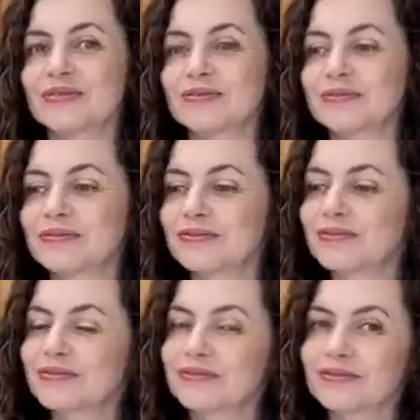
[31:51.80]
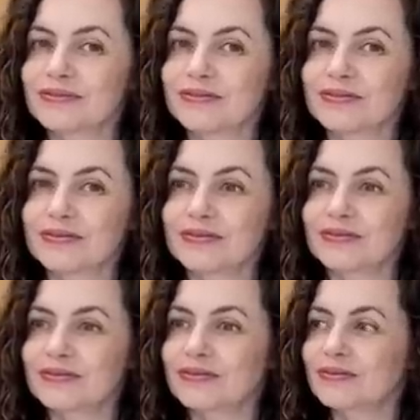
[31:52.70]

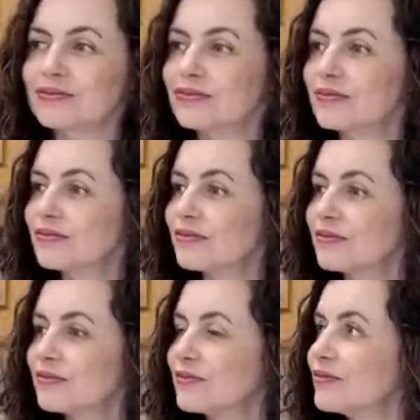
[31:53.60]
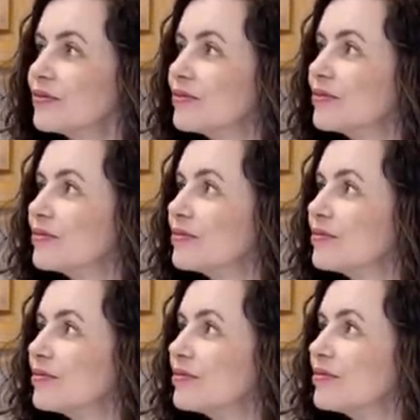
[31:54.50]

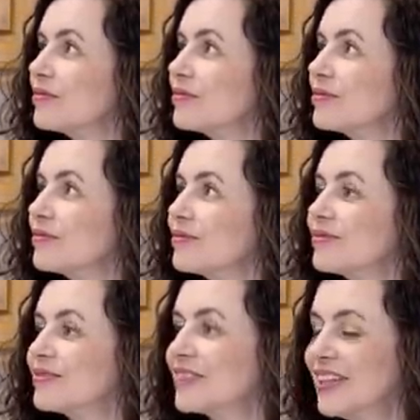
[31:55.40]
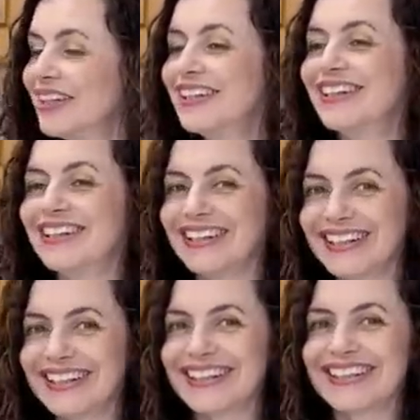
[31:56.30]

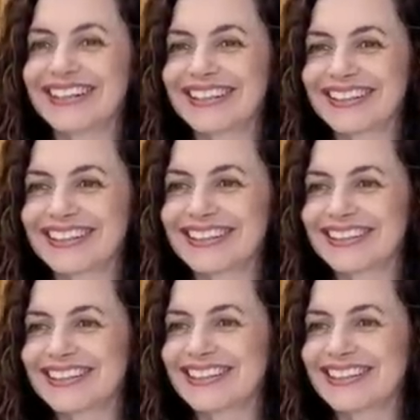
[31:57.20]
[no speech]